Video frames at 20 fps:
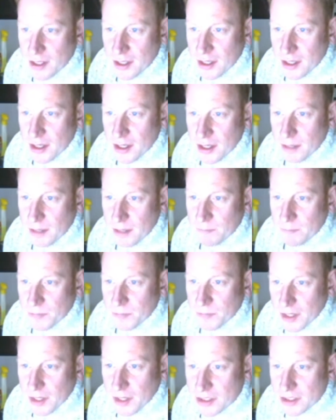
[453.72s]
I
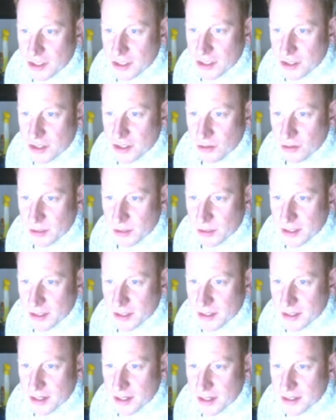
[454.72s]
actually sold it
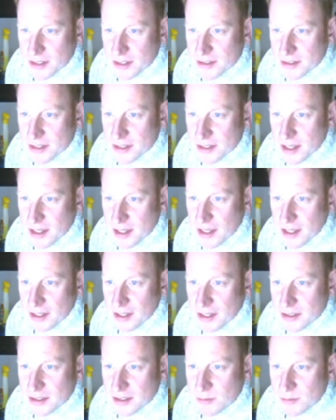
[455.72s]
as a
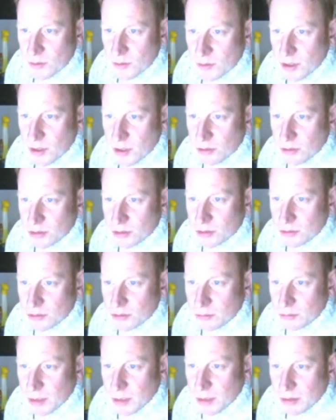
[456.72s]
small holdall
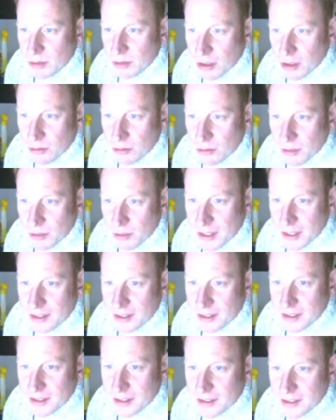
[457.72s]
boho
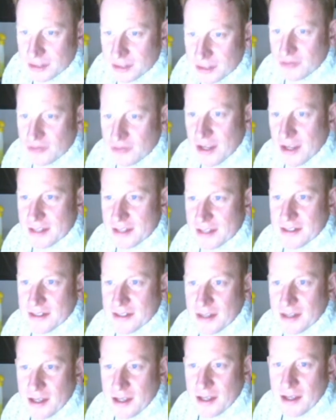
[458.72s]
indie distressed,
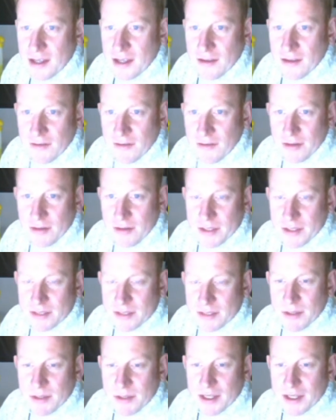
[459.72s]
following
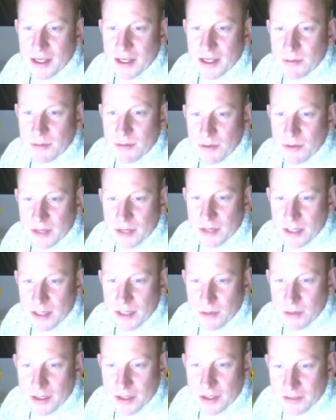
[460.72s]
some other
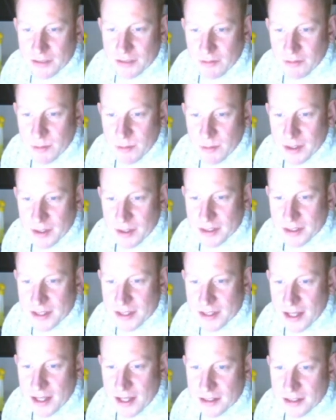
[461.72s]
keywords from other
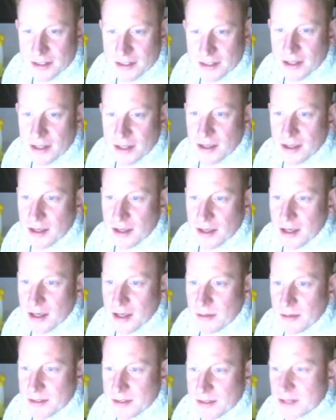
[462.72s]
sellers.
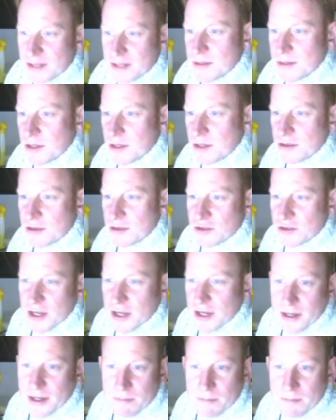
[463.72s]
It seemed to do the
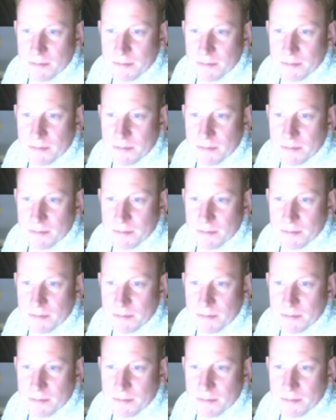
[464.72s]
trick.